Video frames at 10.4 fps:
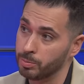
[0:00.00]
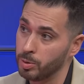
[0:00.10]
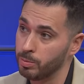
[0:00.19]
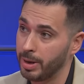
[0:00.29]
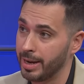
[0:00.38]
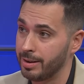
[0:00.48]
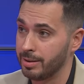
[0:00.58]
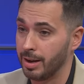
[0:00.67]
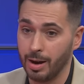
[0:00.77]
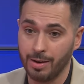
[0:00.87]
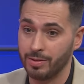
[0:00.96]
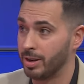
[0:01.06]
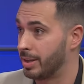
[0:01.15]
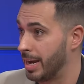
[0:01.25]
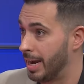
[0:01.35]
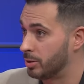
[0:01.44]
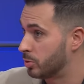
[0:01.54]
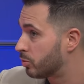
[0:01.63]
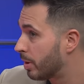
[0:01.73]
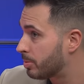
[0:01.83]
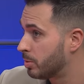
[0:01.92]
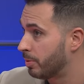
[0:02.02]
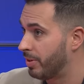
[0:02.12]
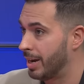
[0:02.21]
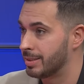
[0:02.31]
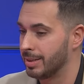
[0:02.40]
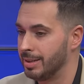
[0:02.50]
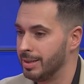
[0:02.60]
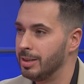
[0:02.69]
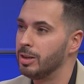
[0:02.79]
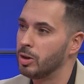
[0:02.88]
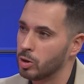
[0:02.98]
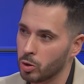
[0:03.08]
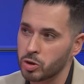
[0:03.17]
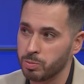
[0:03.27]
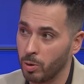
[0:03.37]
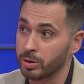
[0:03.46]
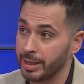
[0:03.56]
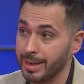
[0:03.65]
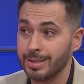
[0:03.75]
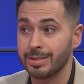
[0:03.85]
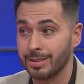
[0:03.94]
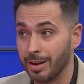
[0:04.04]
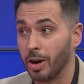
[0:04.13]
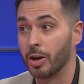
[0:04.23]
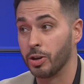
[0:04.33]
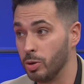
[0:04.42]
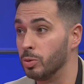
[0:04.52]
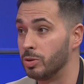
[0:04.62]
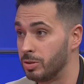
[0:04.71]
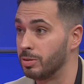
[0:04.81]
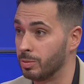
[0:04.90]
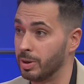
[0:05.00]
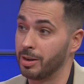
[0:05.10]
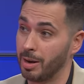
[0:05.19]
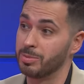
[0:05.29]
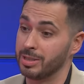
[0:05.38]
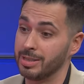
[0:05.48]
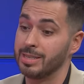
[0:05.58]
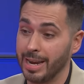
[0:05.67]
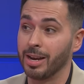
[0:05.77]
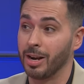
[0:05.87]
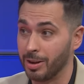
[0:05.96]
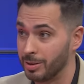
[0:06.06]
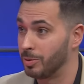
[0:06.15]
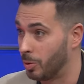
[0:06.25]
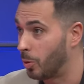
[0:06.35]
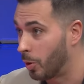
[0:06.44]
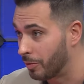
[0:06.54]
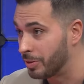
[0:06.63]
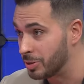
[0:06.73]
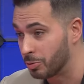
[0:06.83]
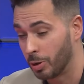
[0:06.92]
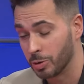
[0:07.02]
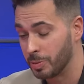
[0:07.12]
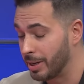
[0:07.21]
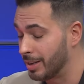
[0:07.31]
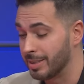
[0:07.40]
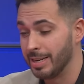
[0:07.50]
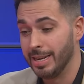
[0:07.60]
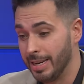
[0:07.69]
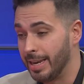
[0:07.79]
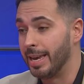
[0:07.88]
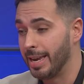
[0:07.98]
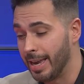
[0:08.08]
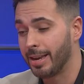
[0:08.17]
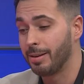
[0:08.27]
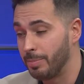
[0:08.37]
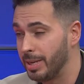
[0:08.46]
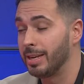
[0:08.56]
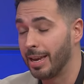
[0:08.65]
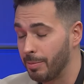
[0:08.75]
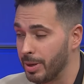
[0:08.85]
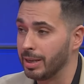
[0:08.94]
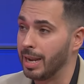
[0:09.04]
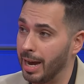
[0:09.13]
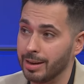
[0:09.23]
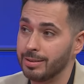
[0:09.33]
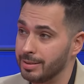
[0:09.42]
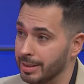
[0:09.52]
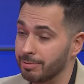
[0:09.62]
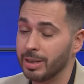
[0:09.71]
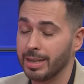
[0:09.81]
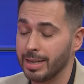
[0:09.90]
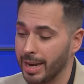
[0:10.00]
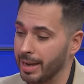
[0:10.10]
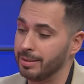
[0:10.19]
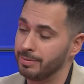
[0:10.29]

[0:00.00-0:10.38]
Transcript: the boom mic, I'll have another guy do script supervisor. Those small things are huge when it comes to taking on all of these roles because it, it can be it can be a lot. It really can.